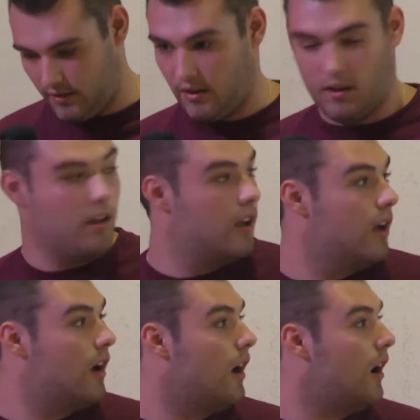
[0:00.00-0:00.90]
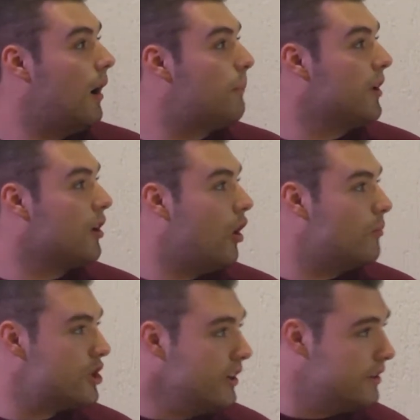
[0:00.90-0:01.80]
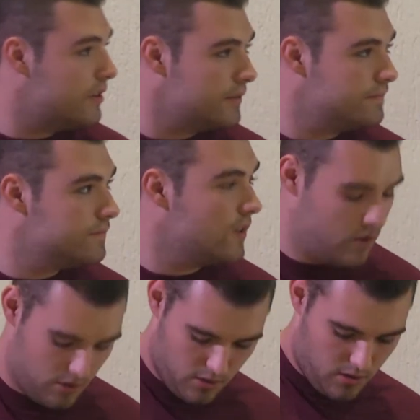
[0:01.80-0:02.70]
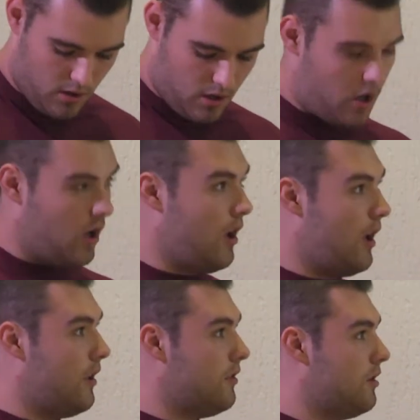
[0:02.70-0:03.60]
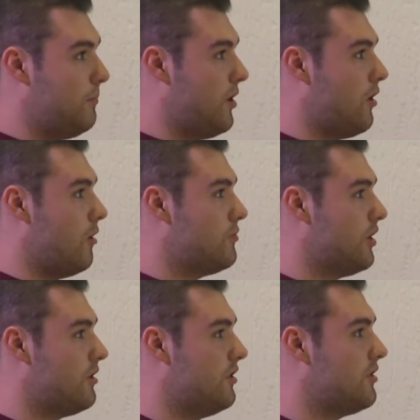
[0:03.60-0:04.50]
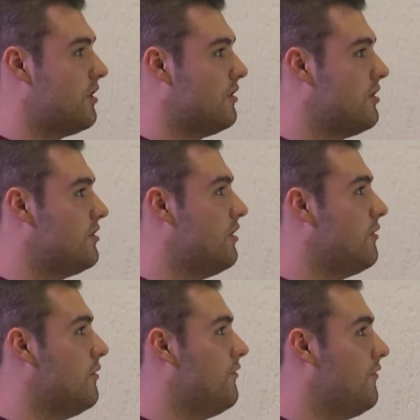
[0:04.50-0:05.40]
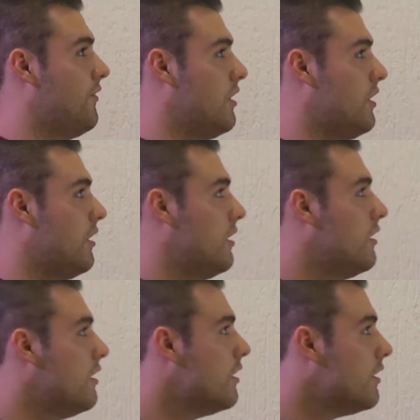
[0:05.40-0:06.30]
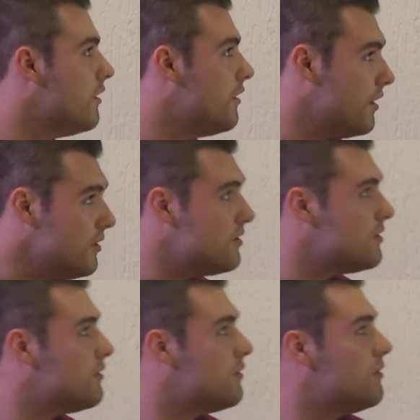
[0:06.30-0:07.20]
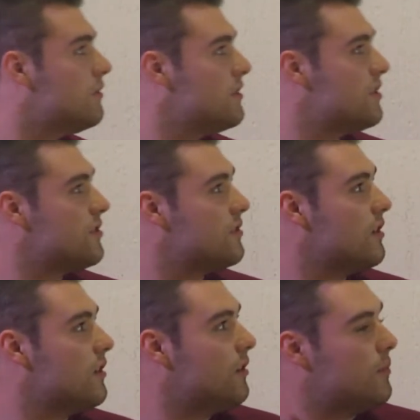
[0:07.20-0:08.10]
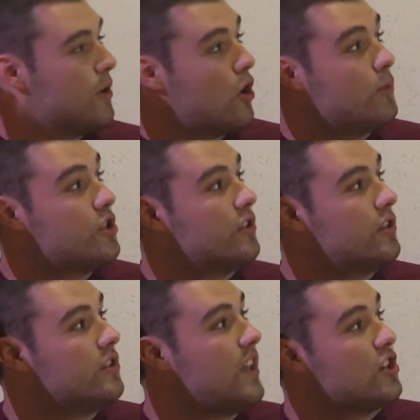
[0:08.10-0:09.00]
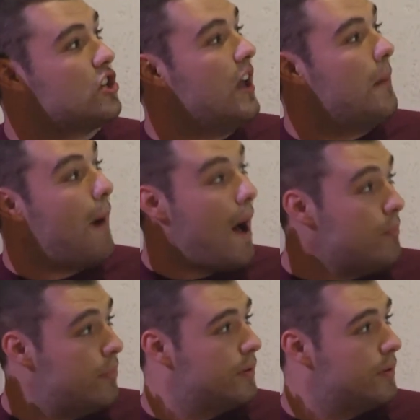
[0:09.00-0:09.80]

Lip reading: a ping object. And the ping object is consisted of this. This is the ping object is actually a map